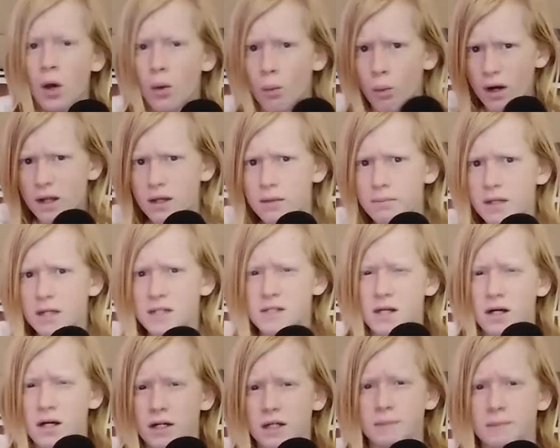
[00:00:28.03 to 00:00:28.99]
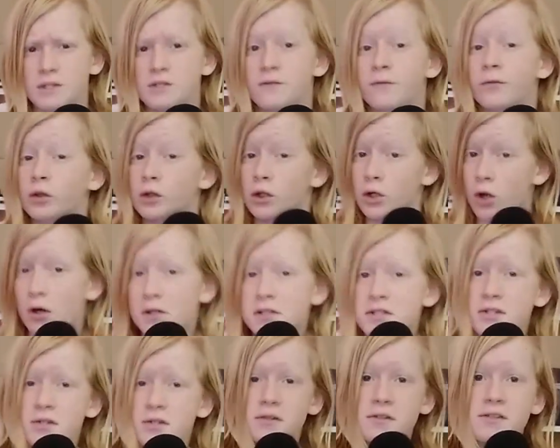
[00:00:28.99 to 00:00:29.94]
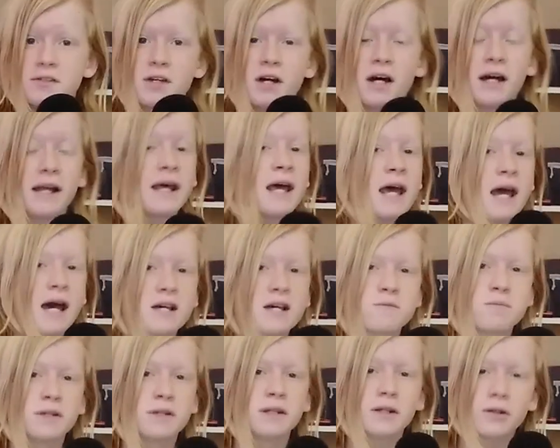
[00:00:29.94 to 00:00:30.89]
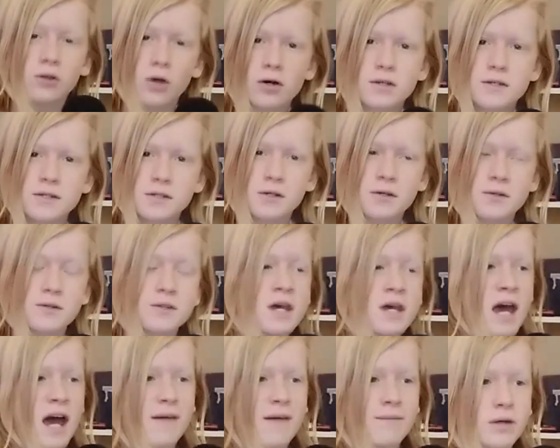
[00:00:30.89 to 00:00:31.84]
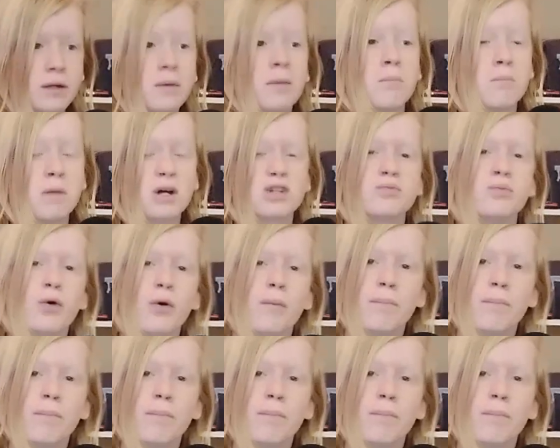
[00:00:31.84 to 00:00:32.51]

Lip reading: One of the biggest arguments for the console side has been that consoles have been much more